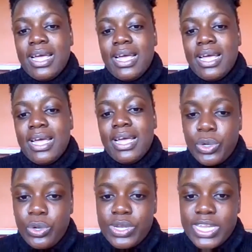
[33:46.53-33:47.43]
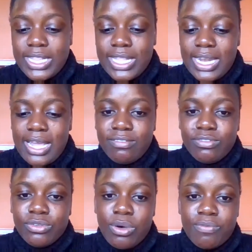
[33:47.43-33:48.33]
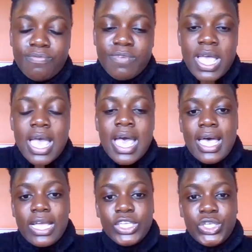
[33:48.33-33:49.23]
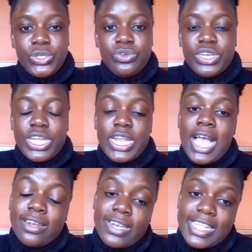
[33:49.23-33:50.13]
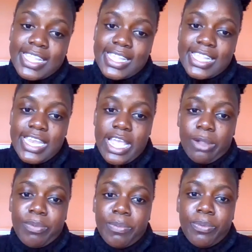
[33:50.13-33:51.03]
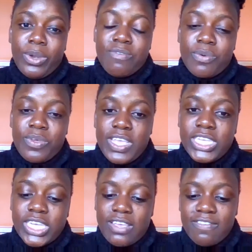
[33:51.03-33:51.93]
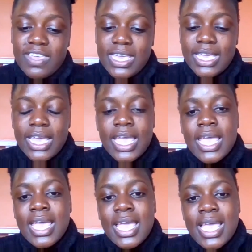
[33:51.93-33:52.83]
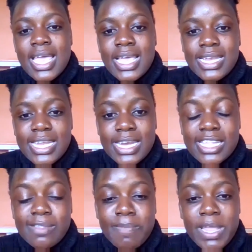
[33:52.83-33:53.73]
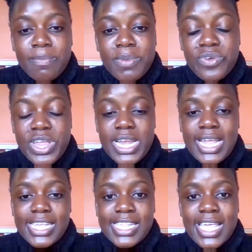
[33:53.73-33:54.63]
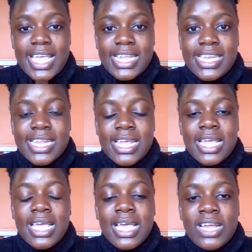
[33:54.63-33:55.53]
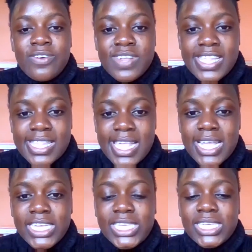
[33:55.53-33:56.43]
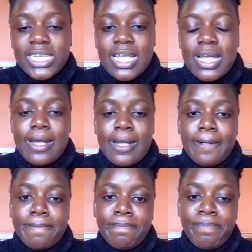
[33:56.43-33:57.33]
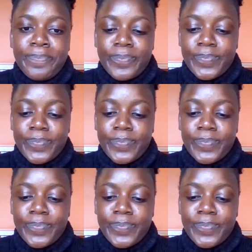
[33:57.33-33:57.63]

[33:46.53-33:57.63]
life, including the lives of children and adolescents and young people living with HIV. And it has made me realize that research, it